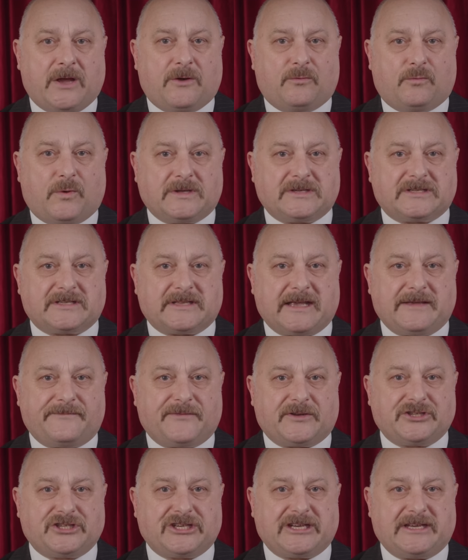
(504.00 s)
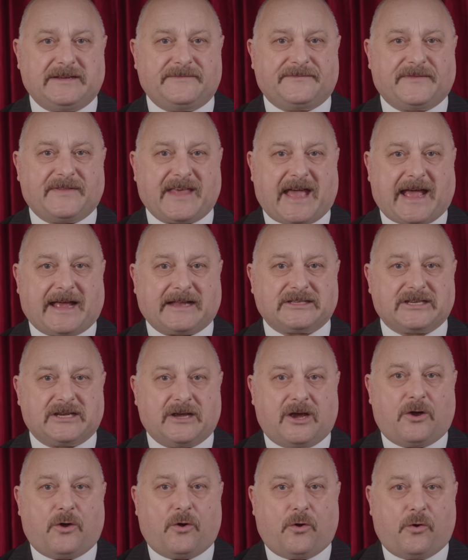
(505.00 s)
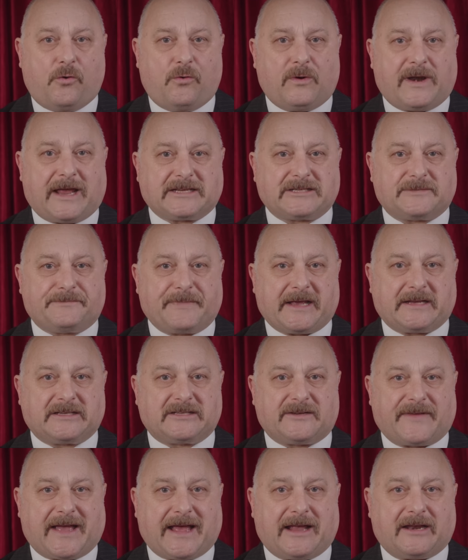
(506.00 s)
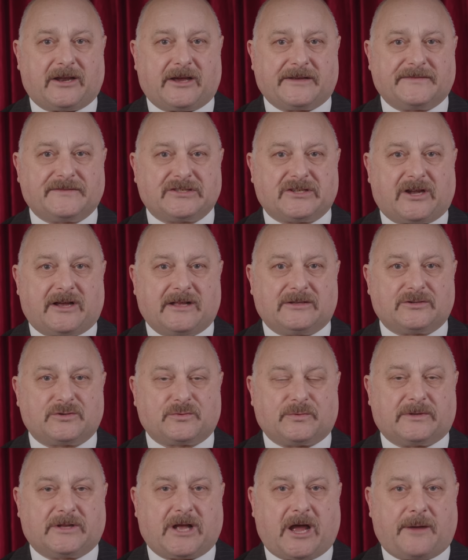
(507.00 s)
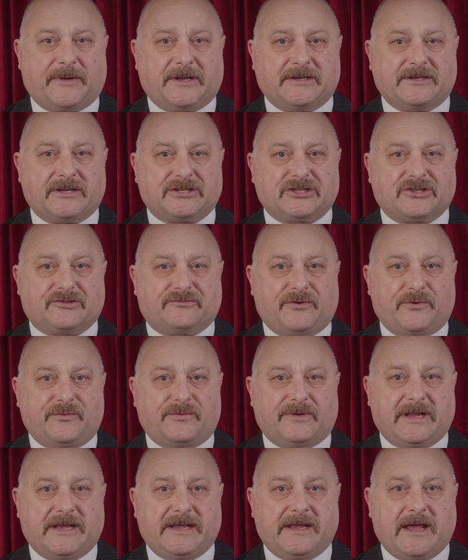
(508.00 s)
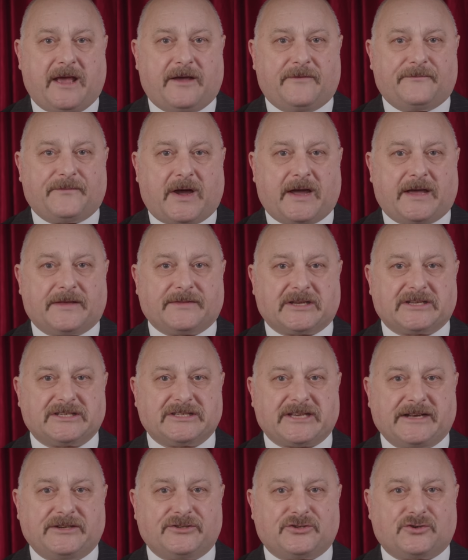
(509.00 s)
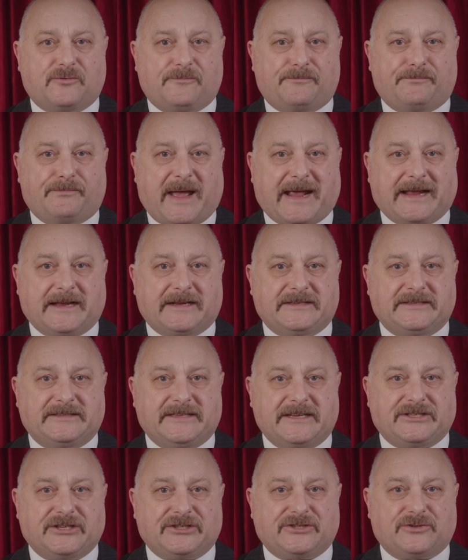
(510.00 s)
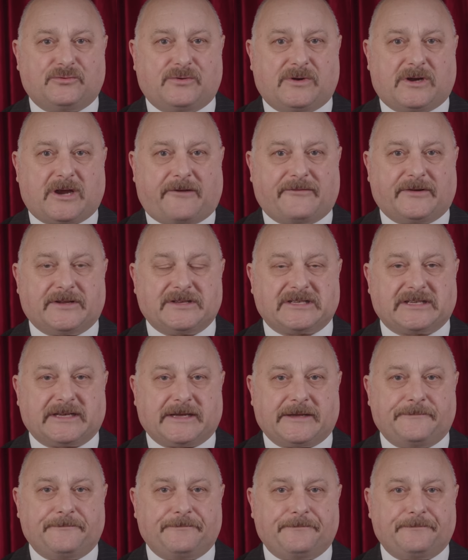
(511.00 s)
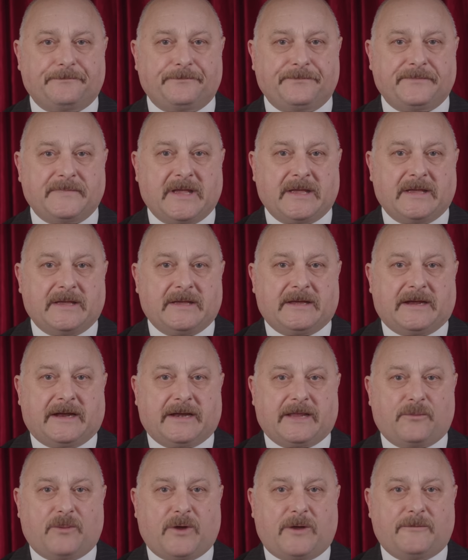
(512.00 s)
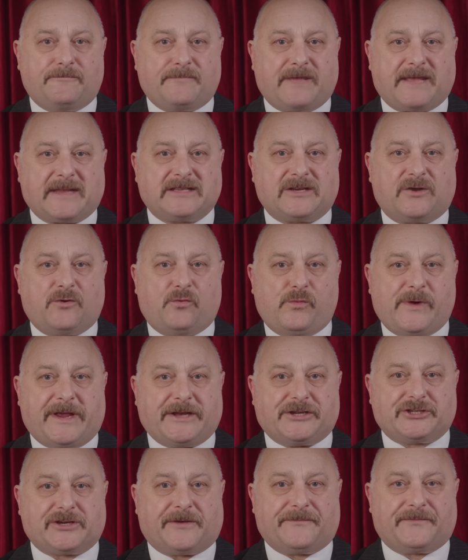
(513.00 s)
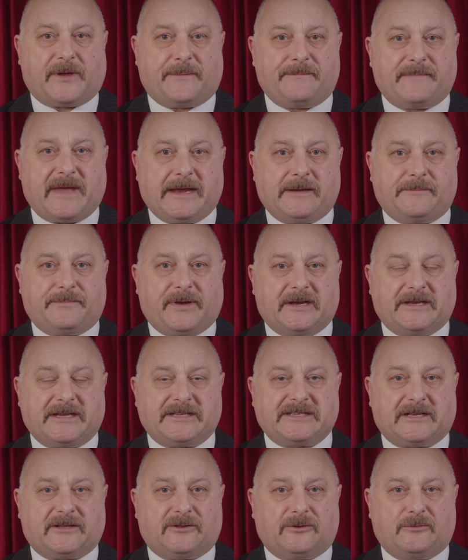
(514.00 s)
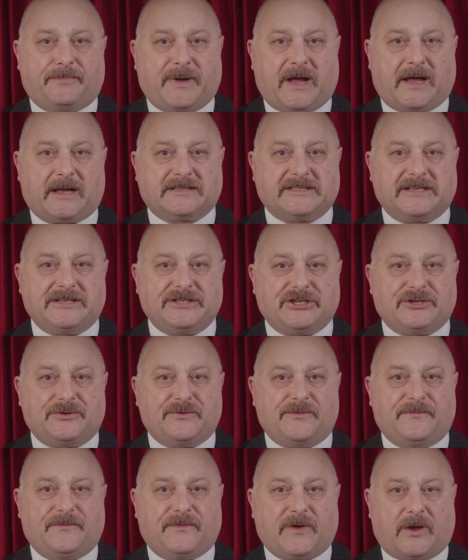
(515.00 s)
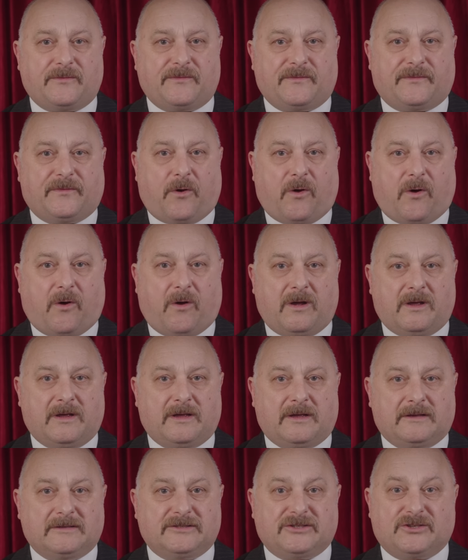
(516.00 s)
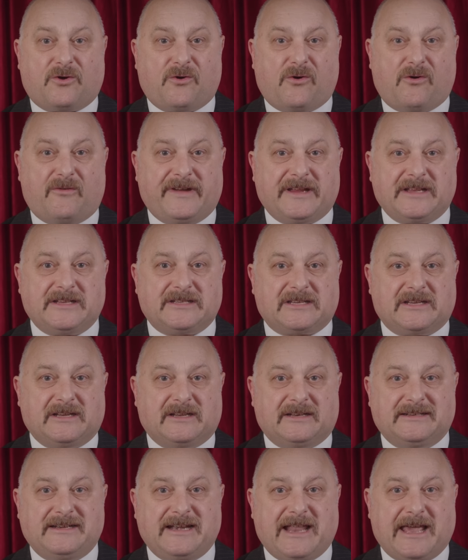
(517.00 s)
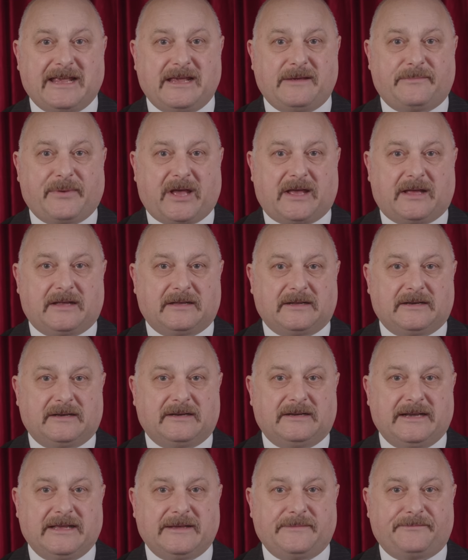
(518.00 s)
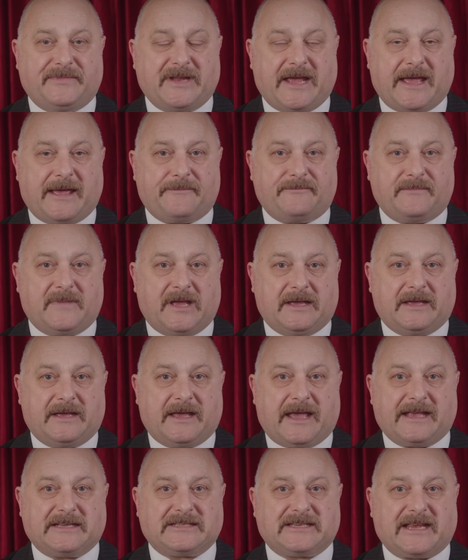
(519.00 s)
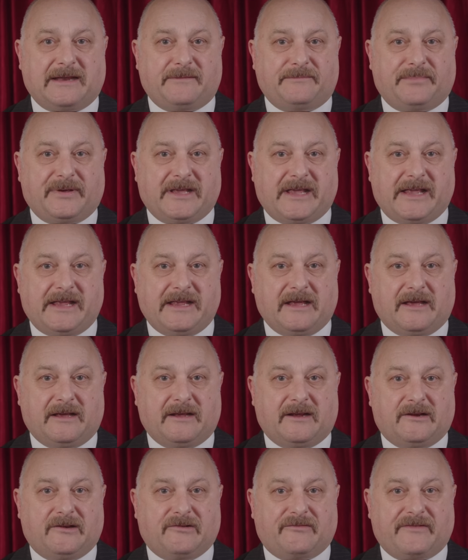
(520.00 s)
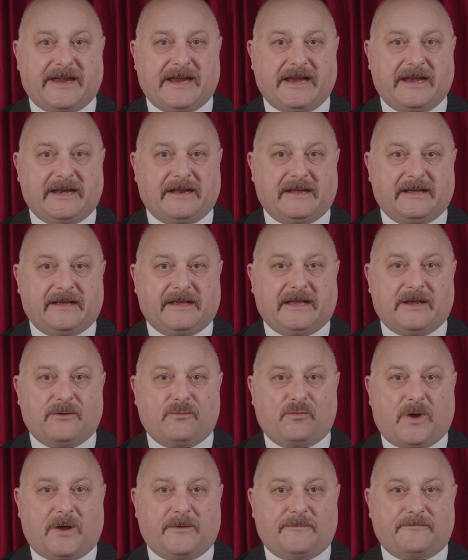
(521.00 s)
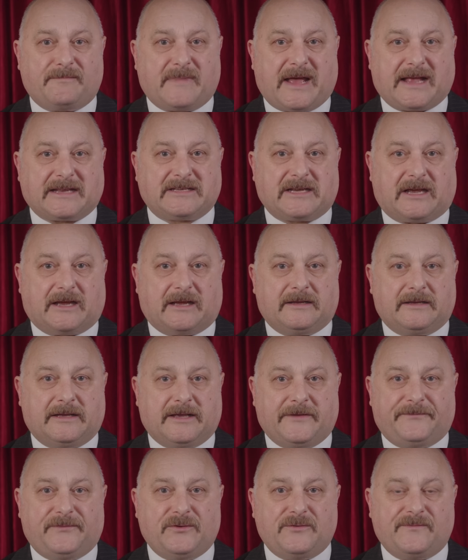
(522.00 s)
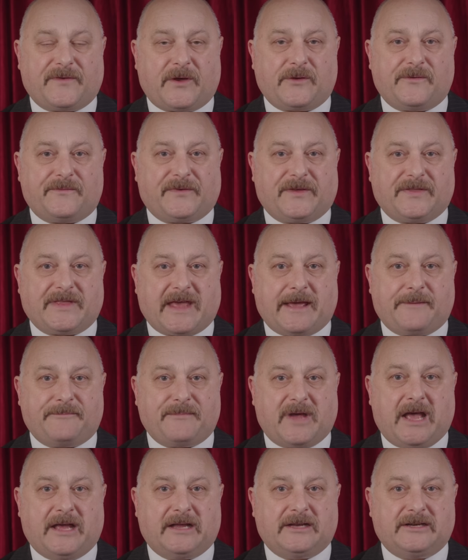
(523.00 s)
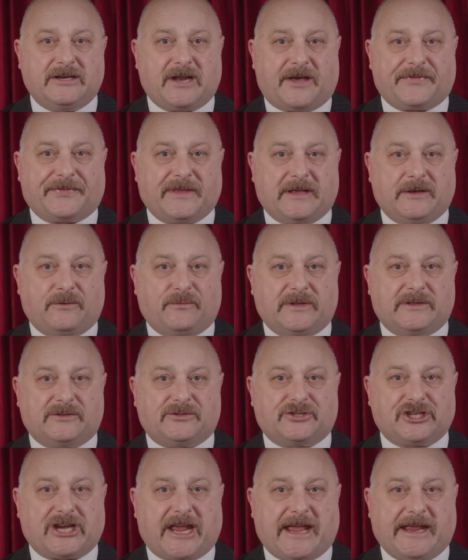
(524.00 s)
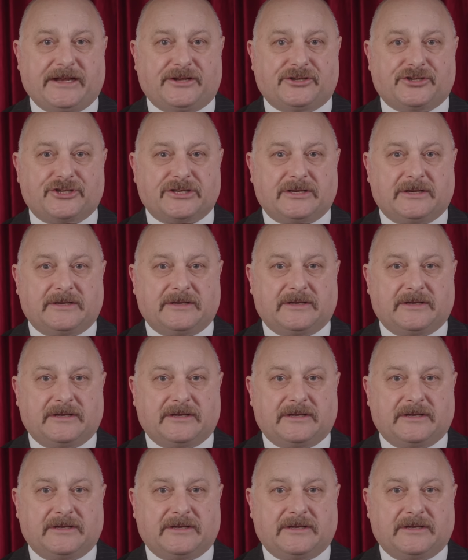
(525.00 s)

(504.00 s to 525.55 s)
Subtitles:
Once they've achieved that, all aspects of our lifestyles will come under scrutiny via the central bank digital currency. And it won't matter which of the main political parties you vote for, Tories, Labour, Lib Dem, SNP, Green, it won't matter. If you vote for them, nothing will change.